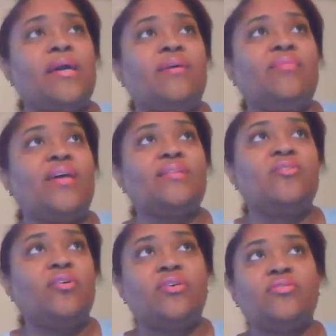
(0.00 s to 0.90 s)
If that's
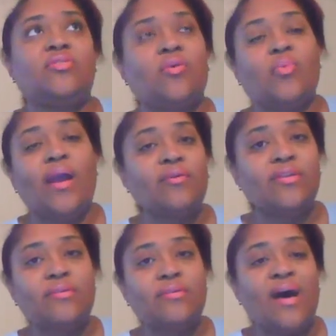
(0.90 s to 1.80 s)
all you're
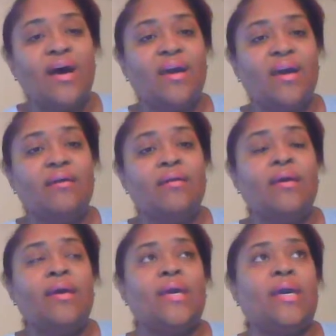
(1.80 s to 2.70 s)
surrounded by,
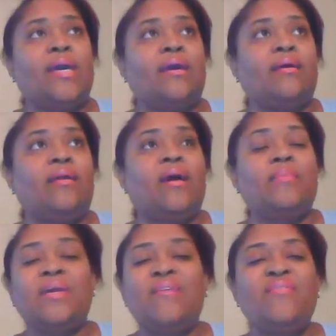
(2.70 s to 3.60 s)
and I
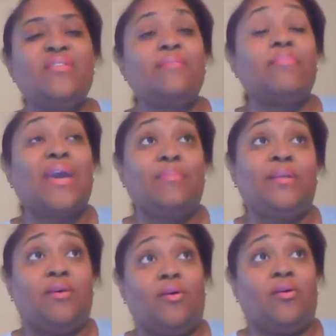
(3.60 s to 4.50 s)
mean, even the baby
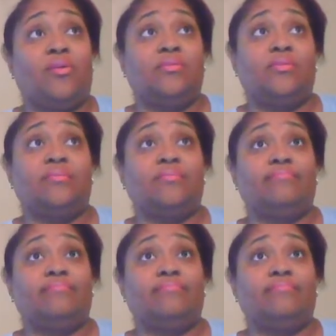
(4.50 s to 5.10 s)
dolls,